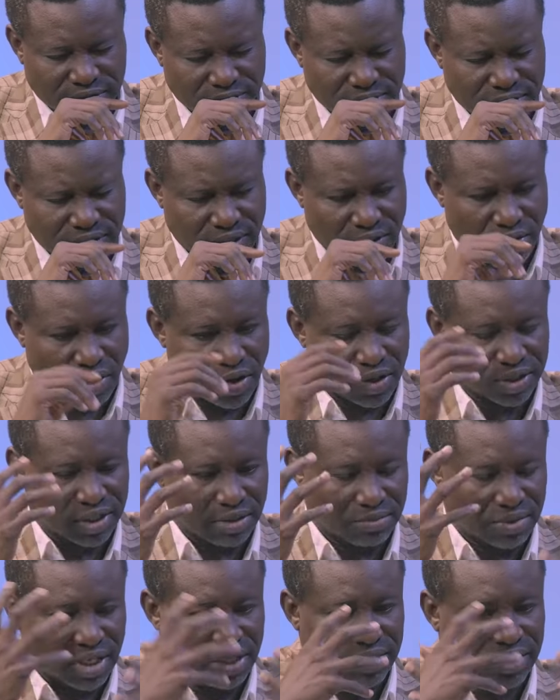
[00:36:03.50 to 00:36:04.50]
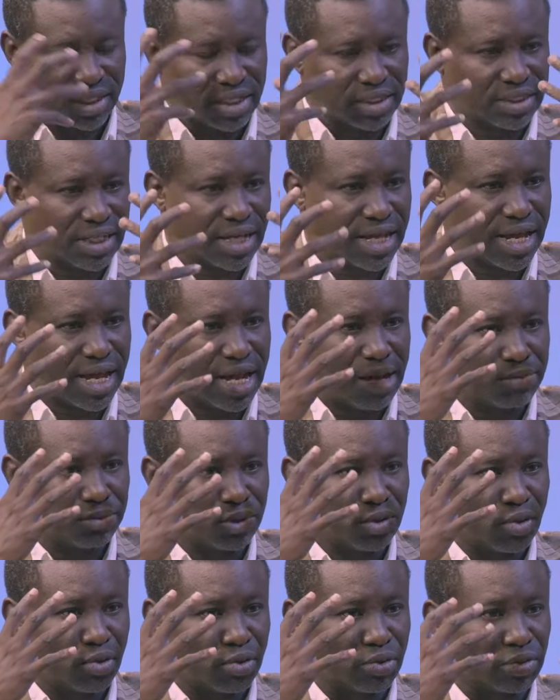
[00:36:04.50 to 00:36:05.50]
what they call them now they, they help
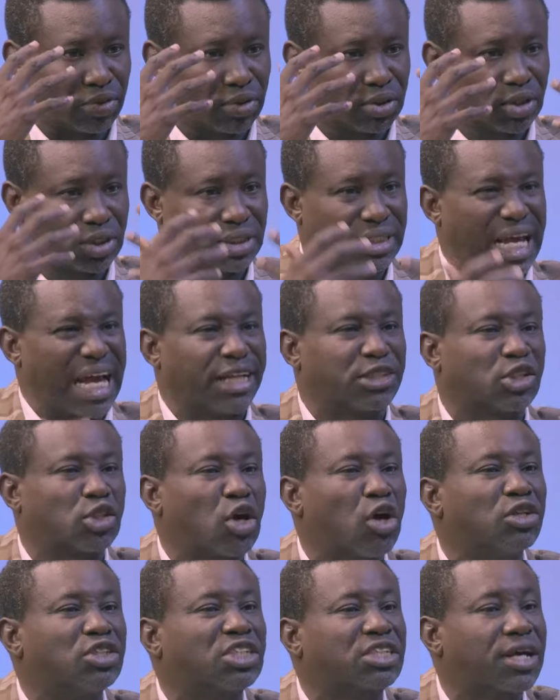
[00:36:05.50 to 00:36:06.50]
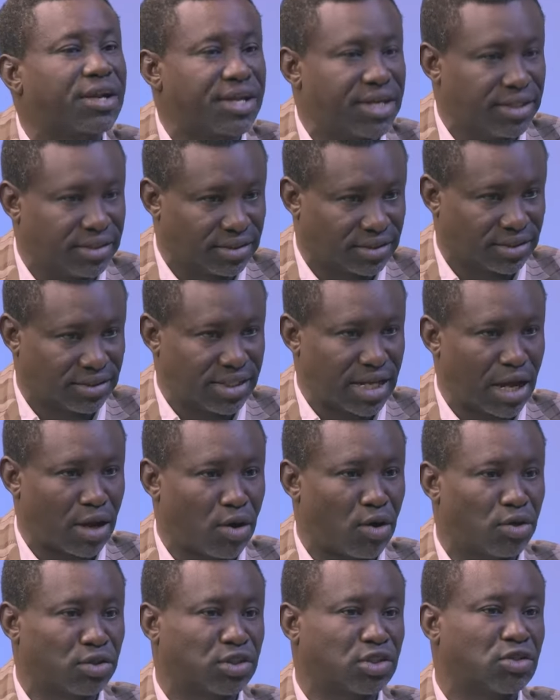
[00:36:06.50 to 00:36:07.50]
to they are sunscreens they are
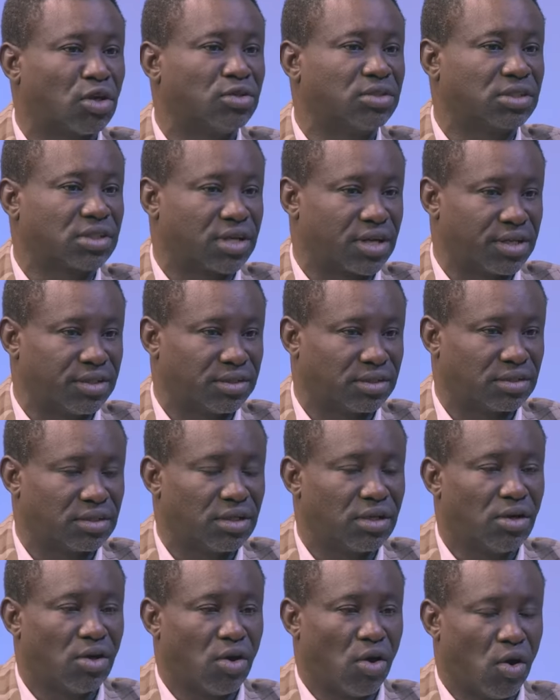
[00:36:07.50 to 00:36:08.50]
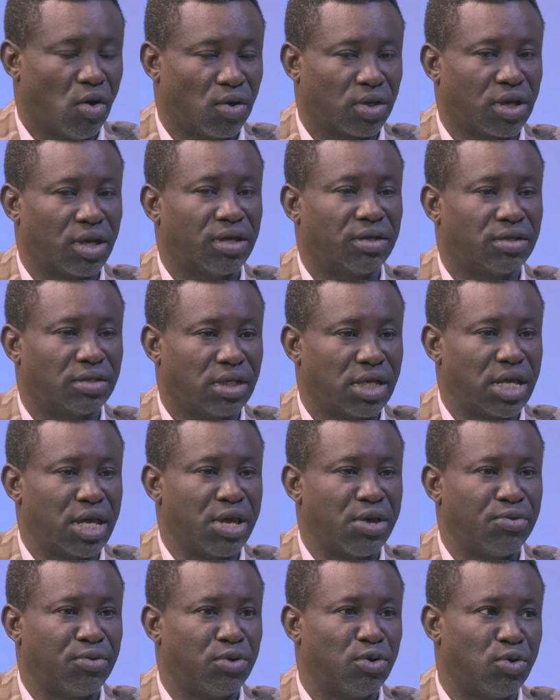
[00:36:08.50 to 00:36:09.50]
called sunscreens Sunscreen, yes. okay eh,
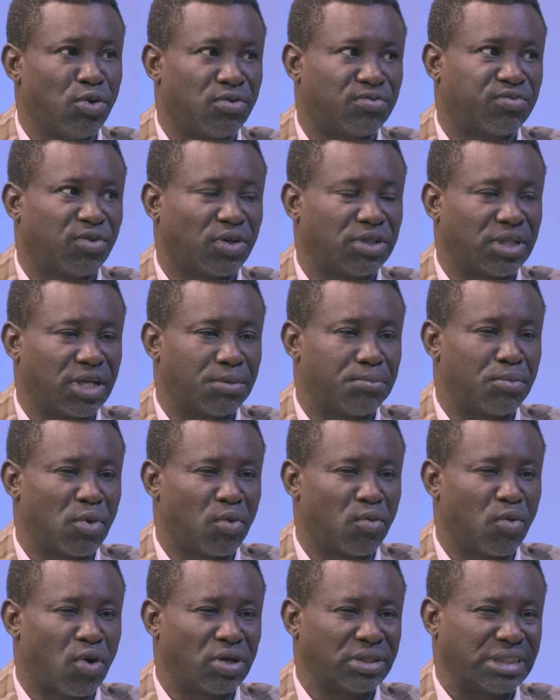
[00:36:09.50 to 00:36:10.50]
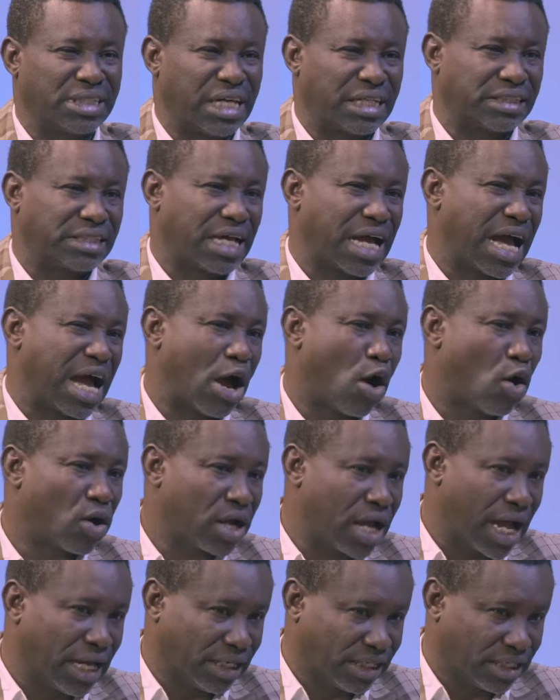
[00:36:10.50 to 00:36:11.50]
eh, look for the ones that are
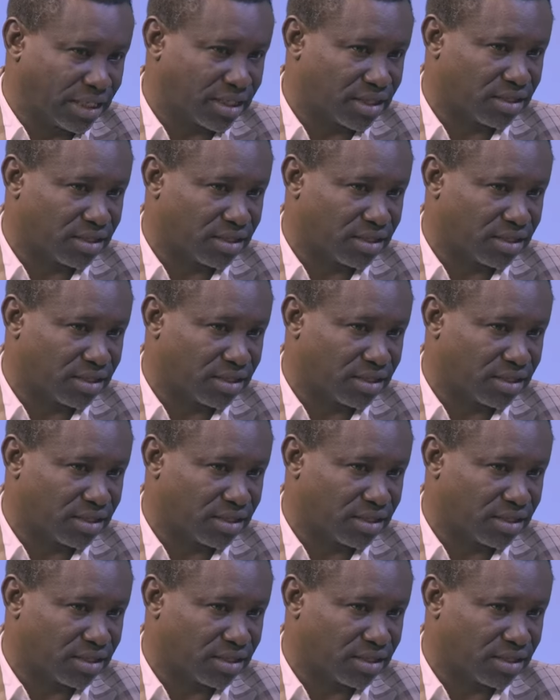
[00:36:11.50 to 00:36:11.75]
organic